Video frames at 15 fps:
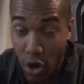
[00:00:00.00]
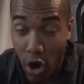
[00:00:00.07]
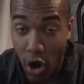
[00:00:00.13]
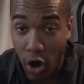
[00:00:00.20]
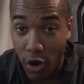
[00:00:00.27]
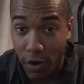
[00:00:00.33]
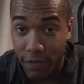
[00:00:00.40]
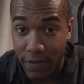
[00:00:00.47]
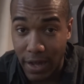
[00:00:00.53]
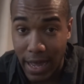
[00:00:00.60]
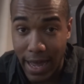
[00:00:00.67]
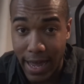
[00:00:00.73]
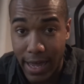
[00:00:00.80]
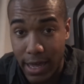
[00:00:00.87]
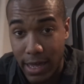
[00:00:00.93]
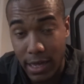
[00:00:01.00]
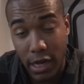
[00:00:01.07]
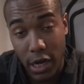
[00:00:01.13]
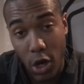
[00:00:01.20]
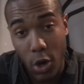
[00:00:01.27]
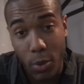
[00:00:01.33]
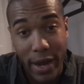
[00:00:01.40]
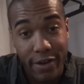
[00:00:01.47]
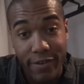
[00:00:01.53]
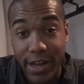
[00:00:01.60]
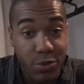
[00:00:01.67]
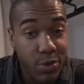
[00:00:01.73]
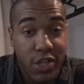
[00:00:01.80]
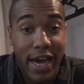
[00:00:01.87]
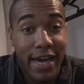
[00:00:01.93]
of a, a lower weight
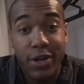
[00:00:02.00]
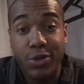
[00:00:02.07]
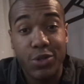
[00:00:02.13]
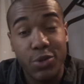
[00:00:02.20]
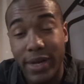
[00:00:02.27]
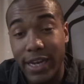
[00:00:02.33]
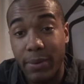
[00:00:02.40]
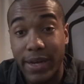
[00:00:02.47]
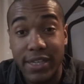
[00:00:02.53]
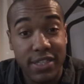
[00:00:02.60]
range, which I don't do anyway.